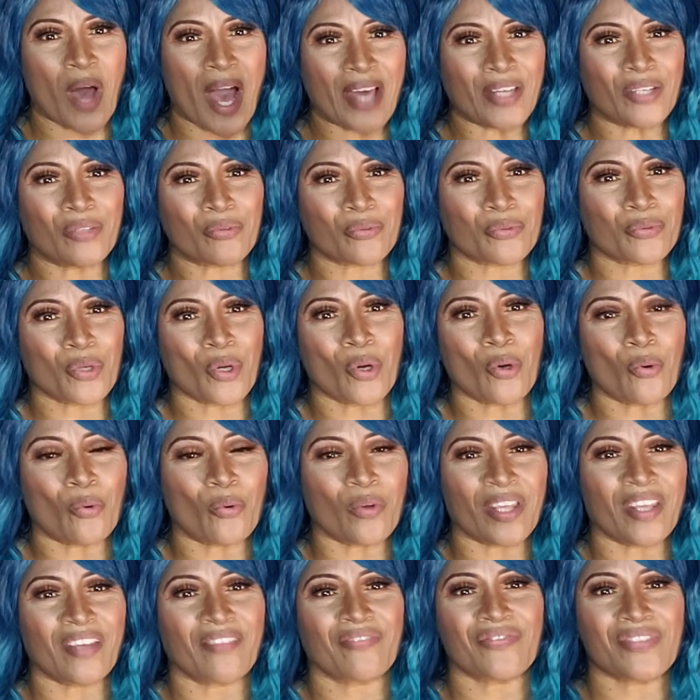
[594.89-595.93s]
I don't know
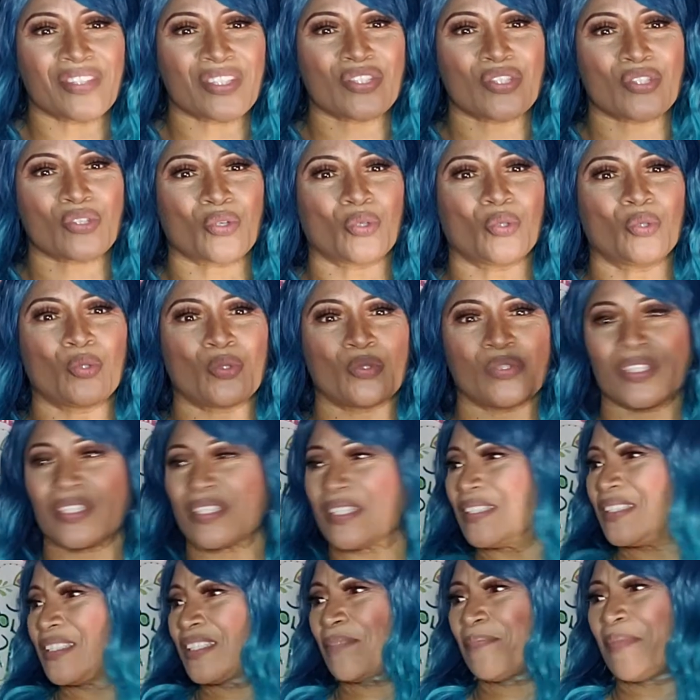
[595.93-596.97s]
if the school
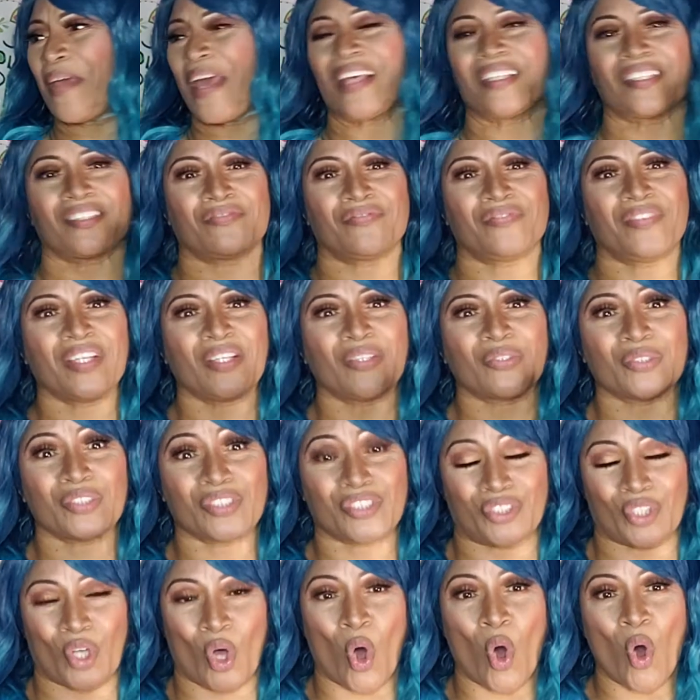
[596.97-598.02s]
system has failed
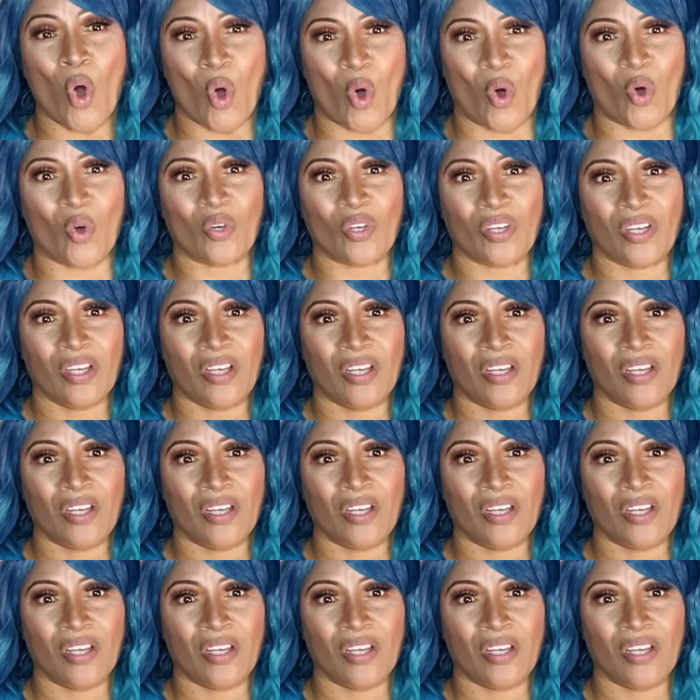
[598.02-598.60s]
us all.